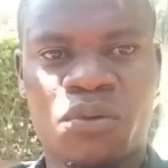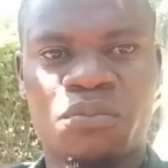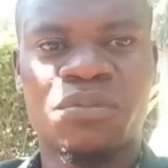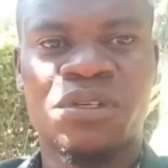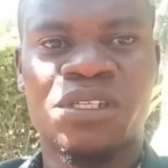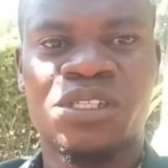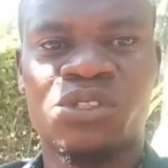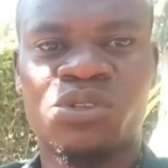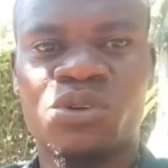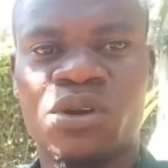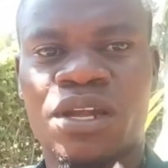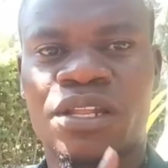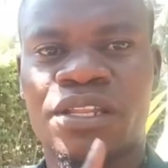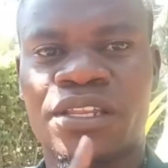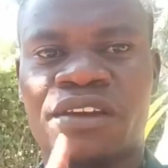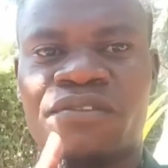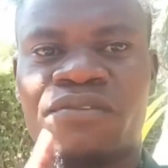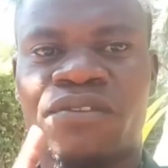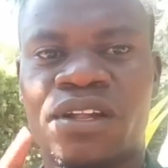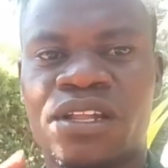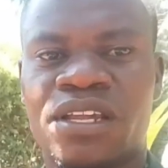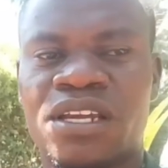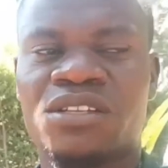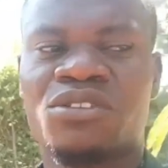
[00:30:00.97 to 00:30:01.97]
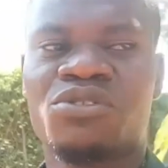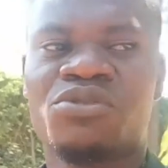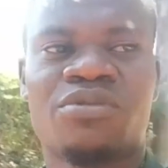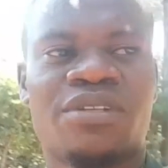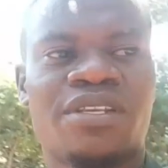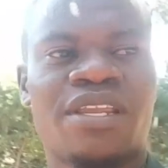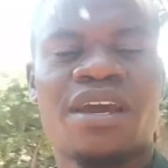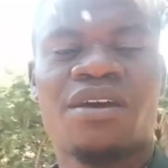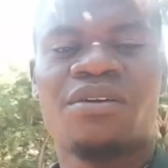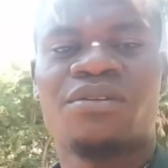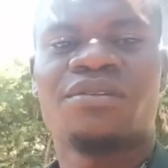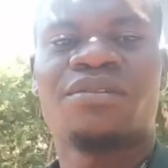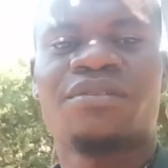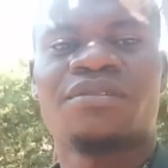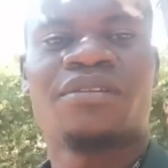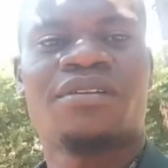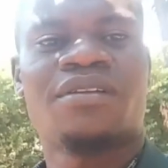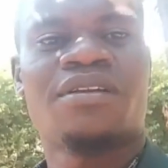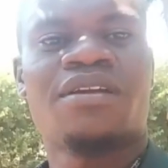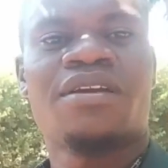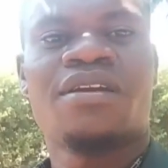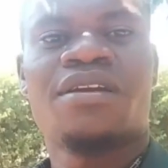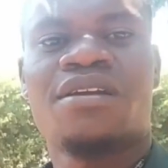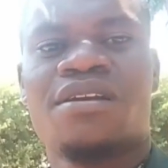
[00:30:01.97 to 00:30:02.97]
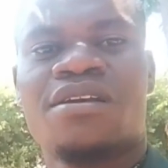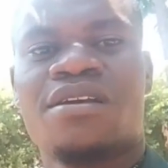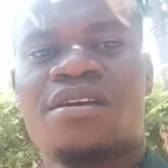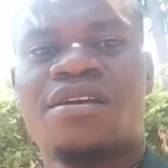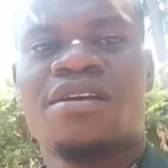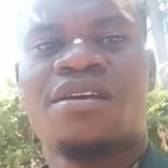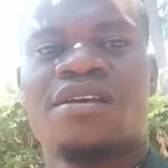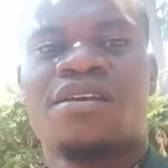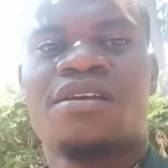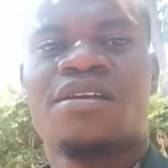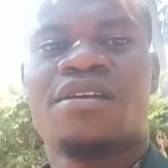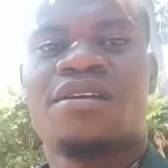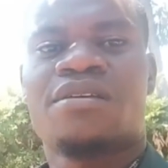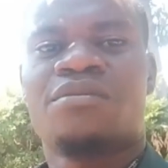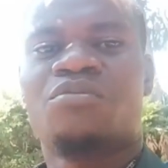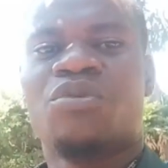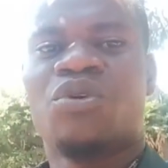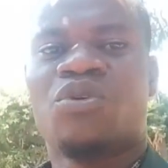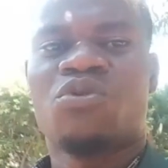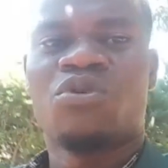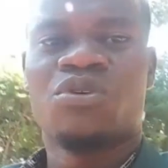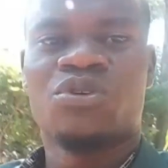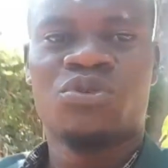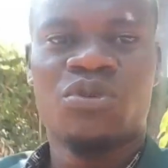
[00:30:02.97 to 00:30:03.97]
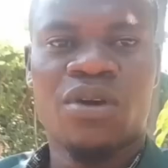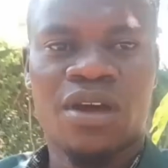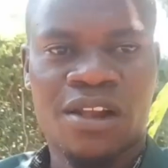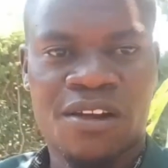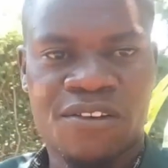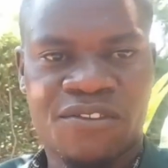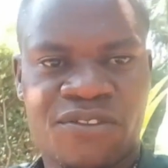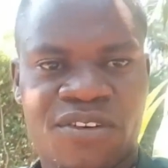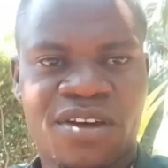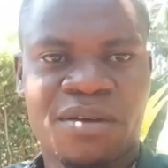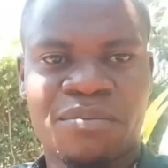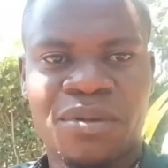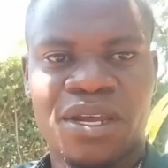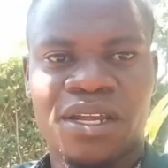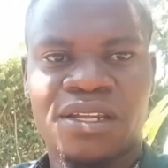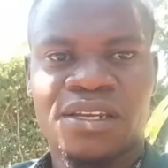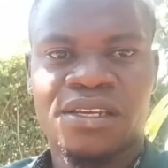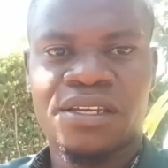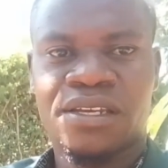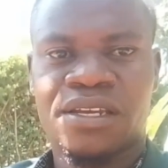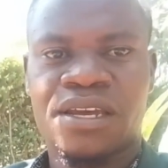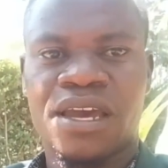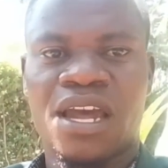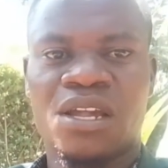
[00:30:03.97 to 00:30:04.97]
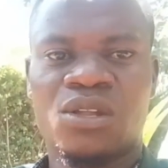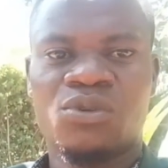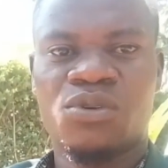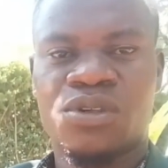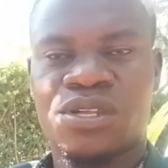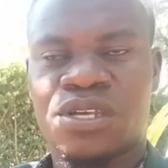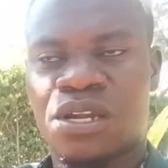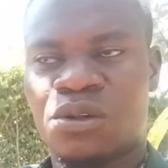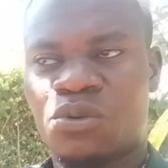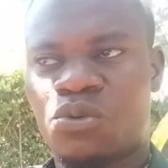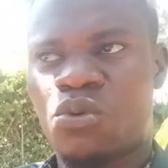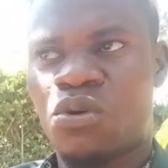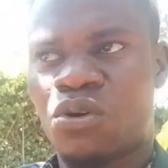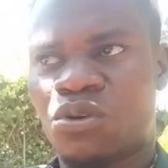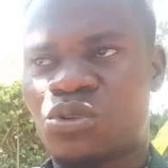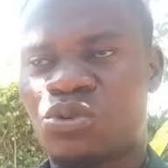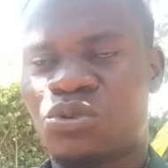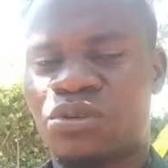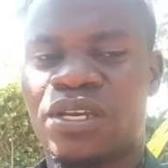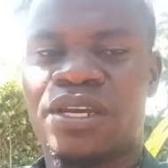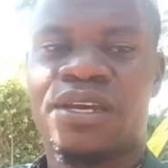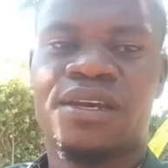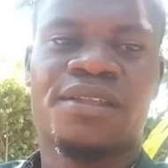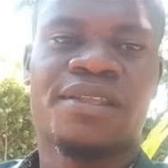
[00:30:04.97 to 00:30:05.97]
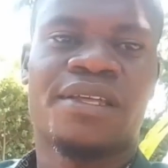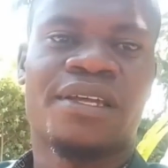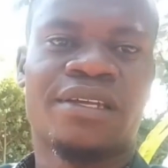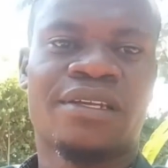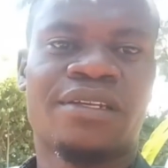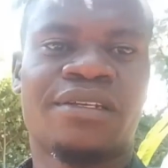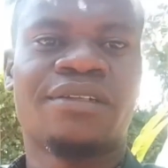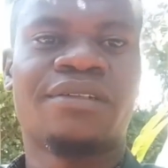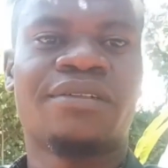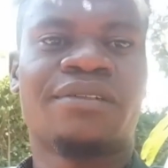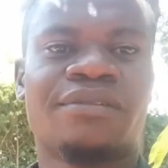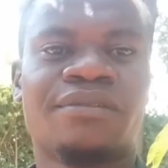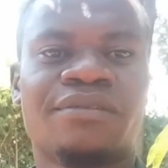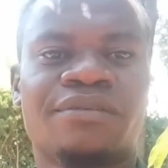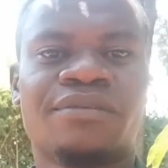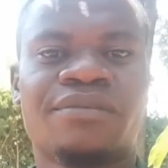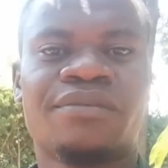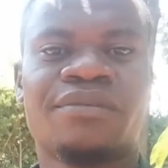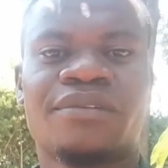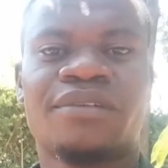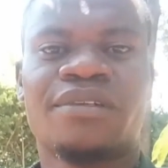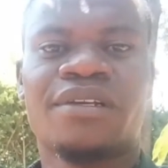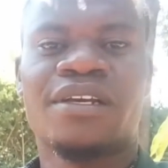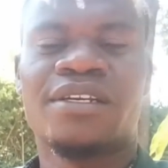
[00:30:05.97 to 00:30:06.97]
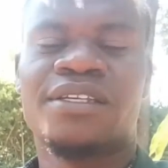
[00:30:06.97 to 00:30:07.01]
let you down, because you are a family and we shall work together as a family.